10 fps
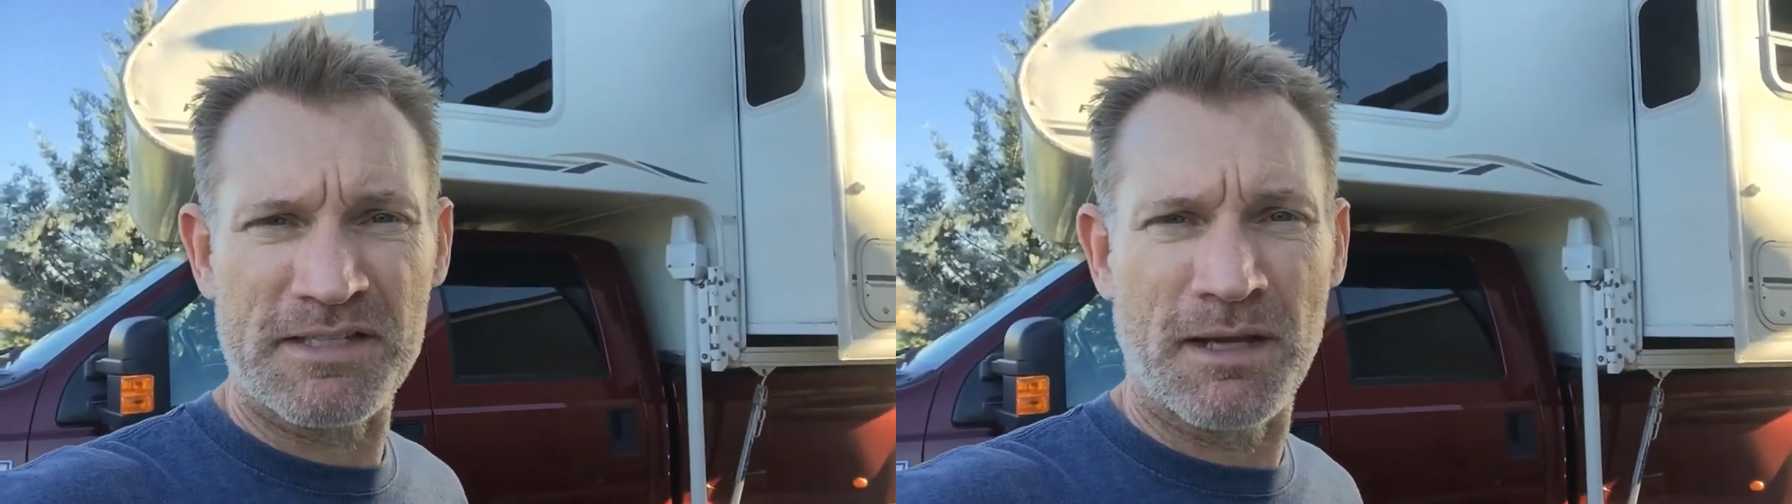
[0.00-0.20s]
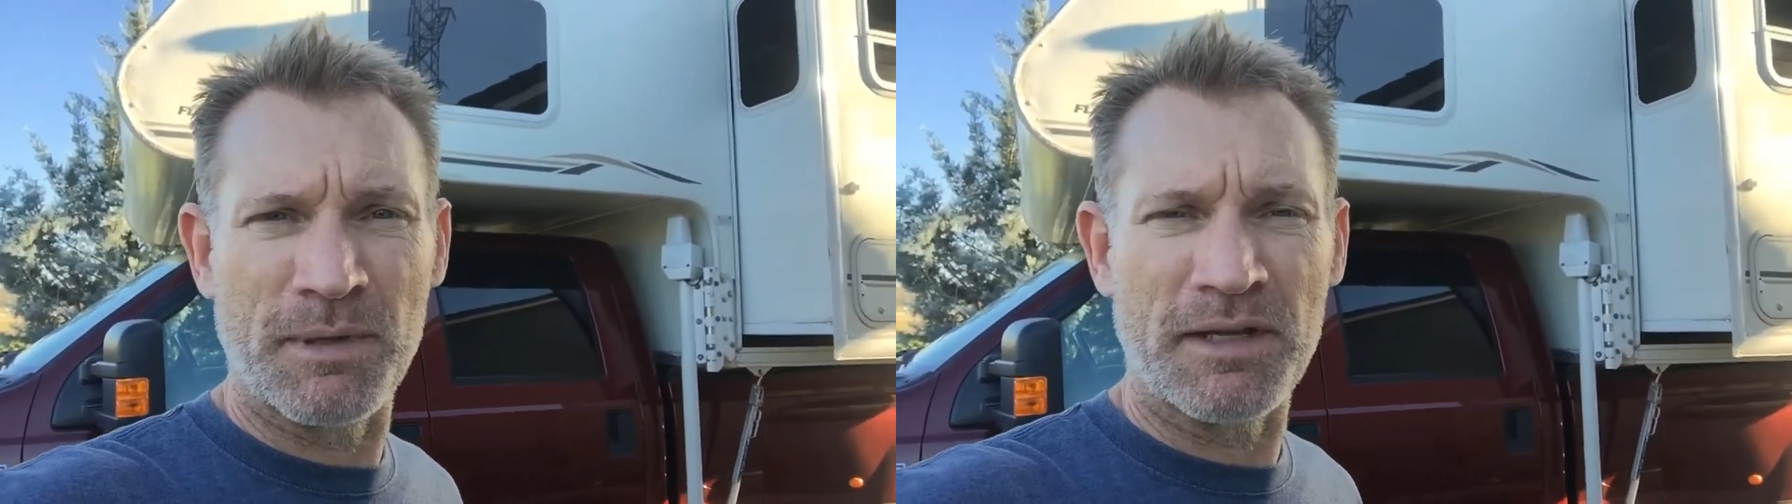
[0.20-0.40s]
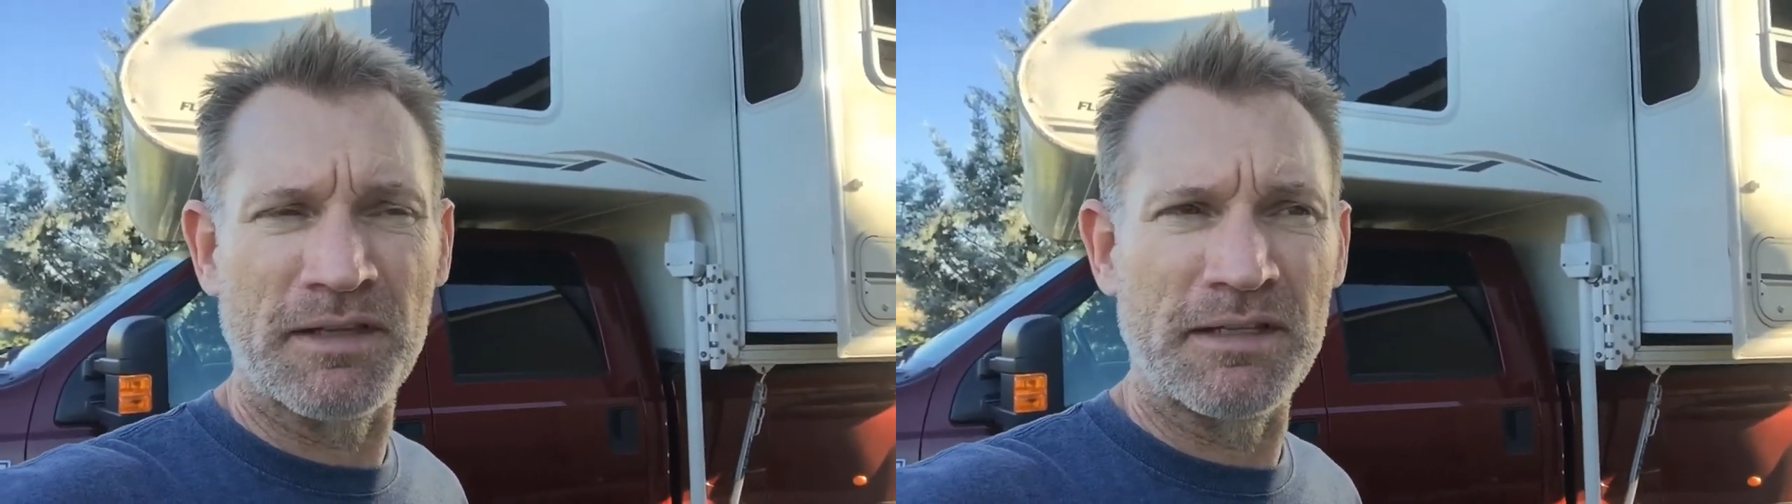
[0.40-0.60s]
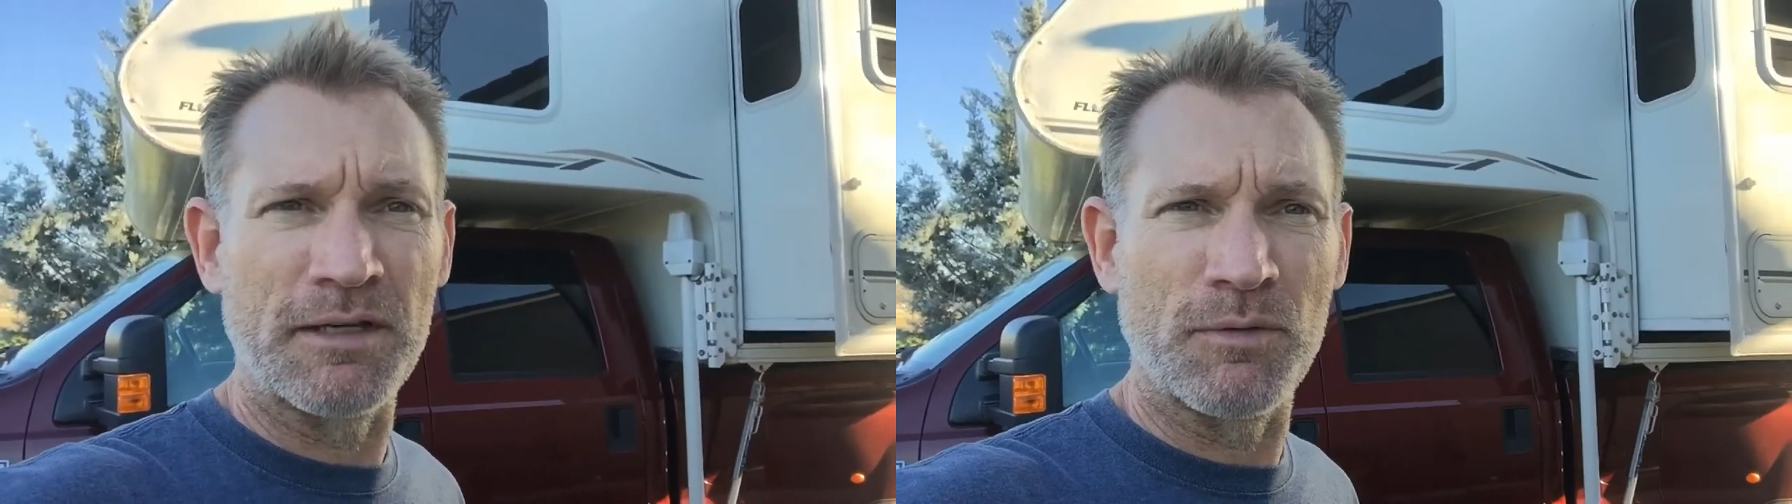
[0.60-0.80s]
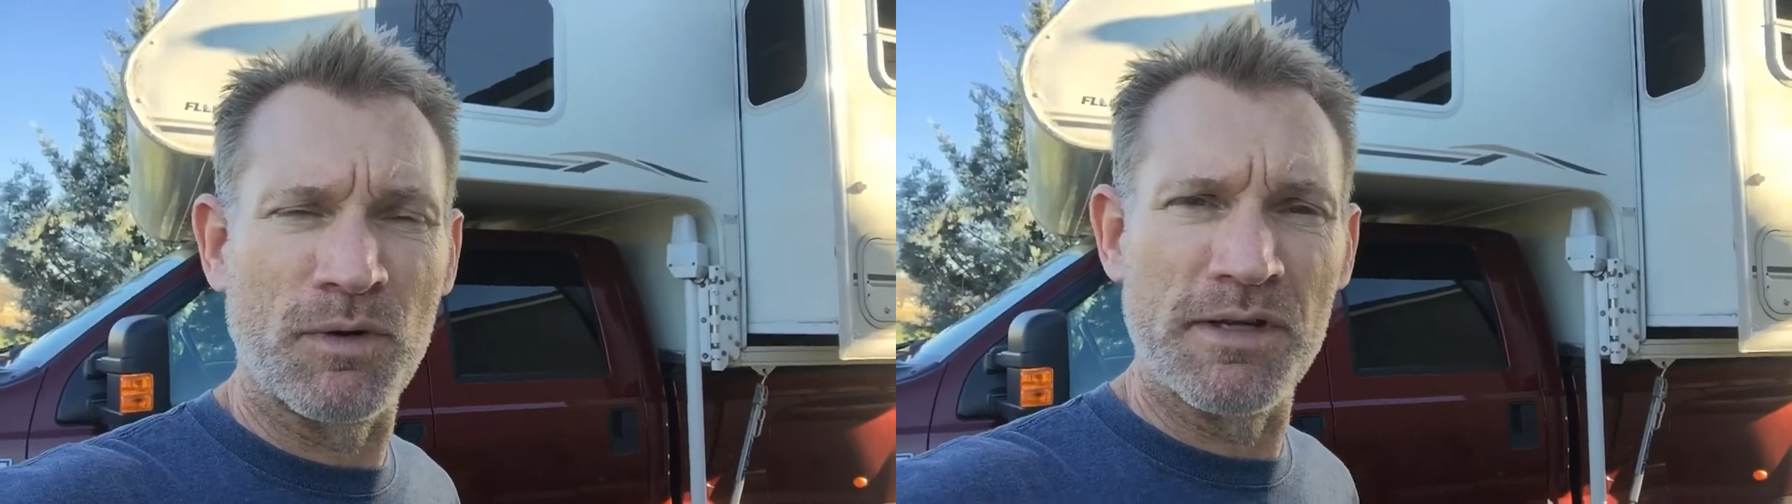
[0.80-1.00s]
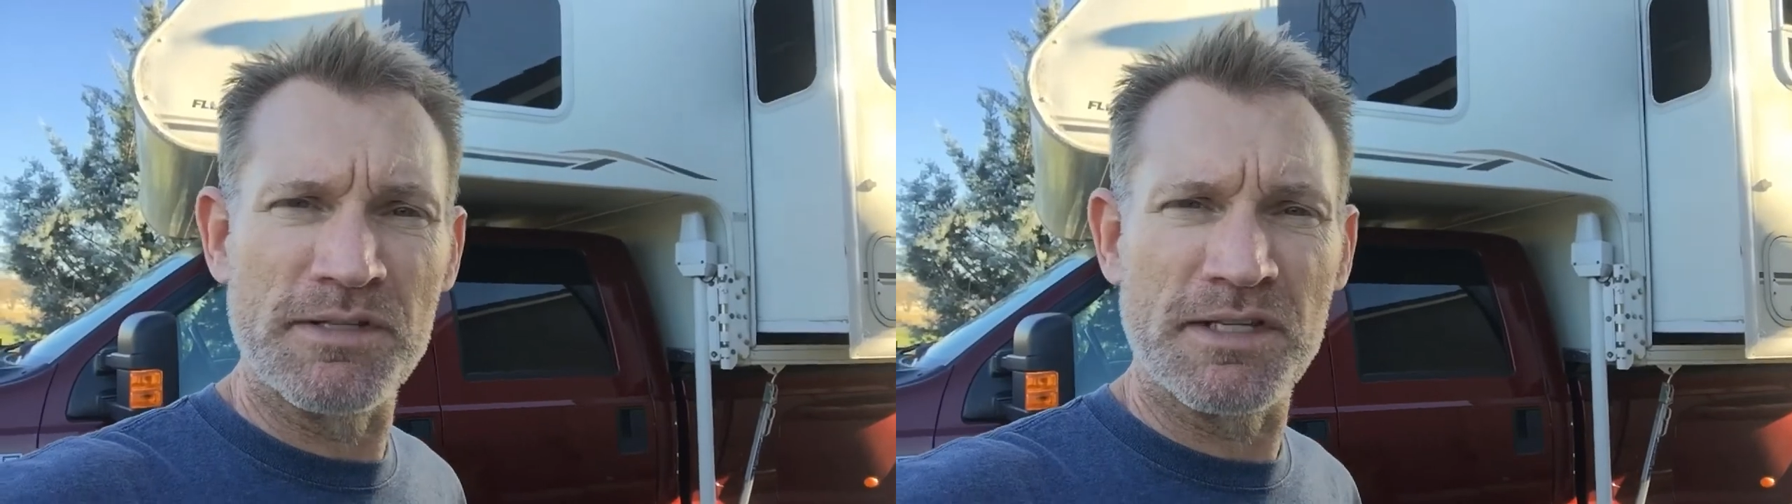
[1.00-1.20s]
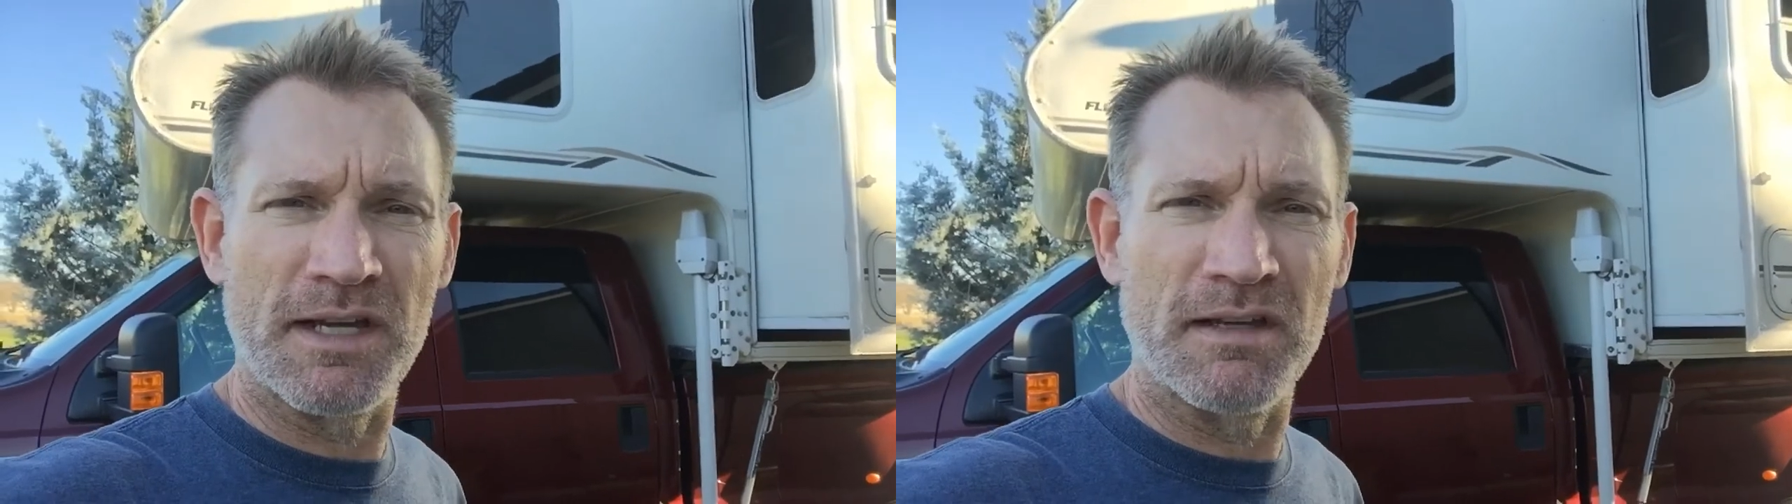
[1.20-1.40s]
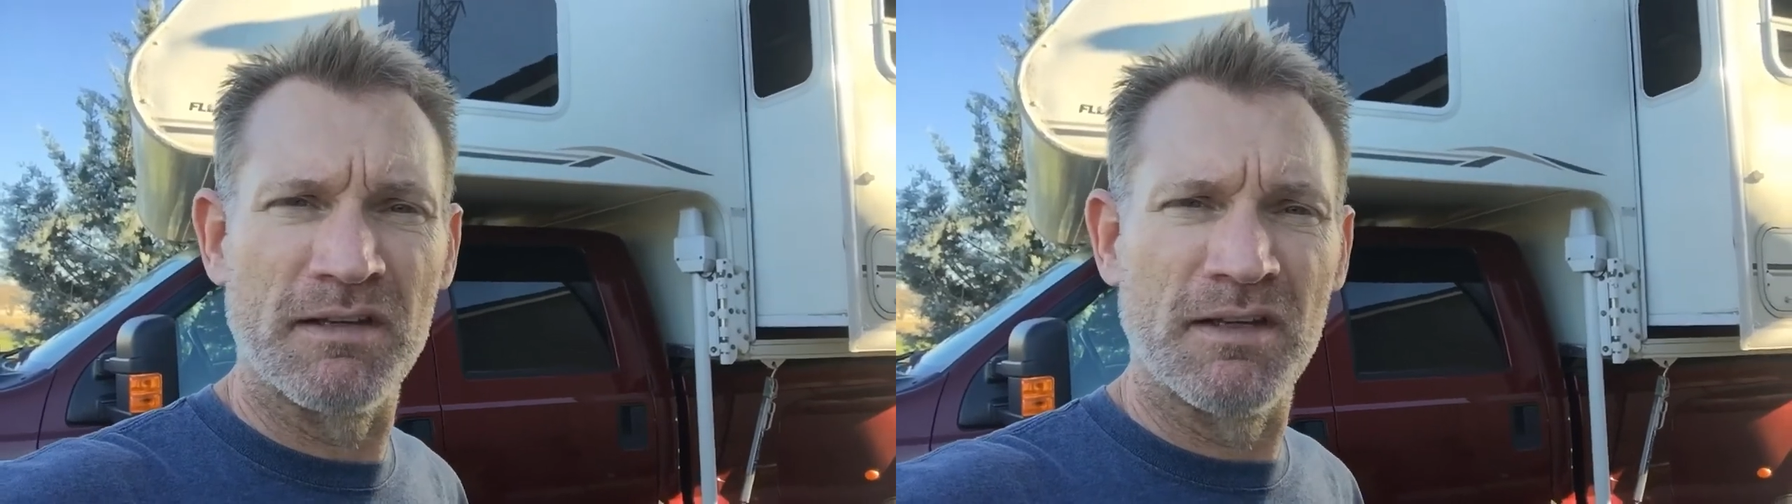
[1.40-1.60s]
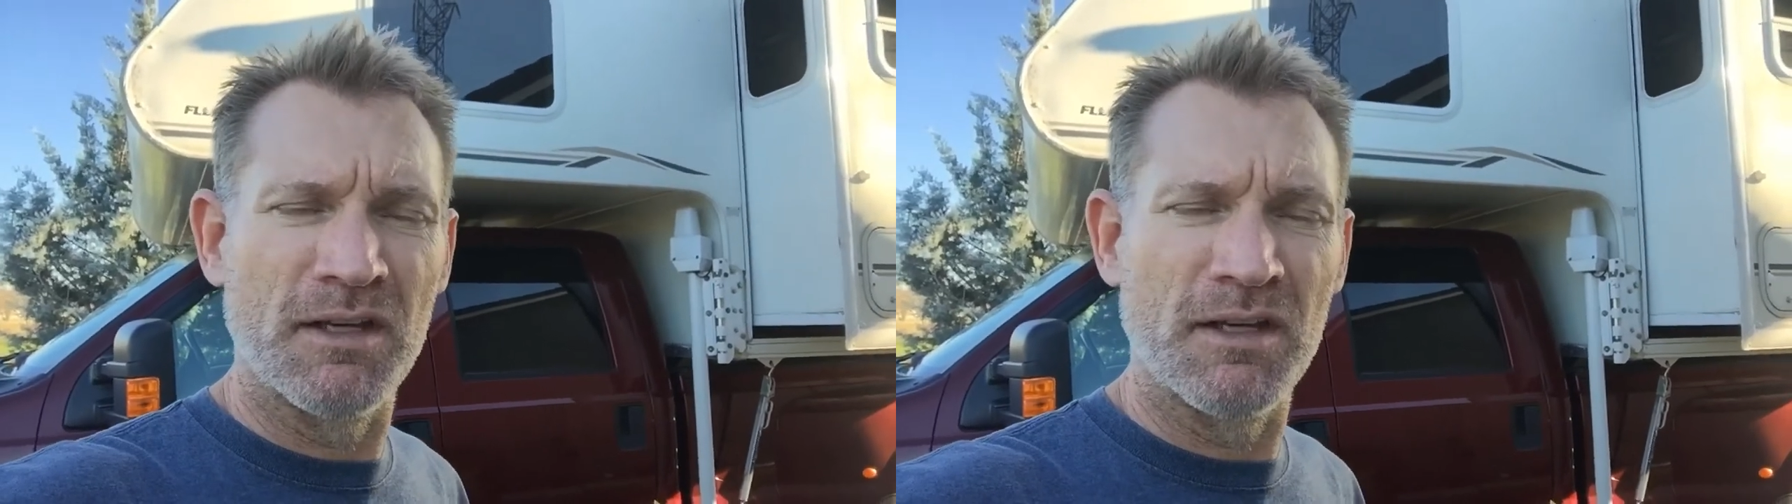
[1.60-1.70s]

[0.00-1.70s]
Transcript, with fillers: time I cleaned it was uh,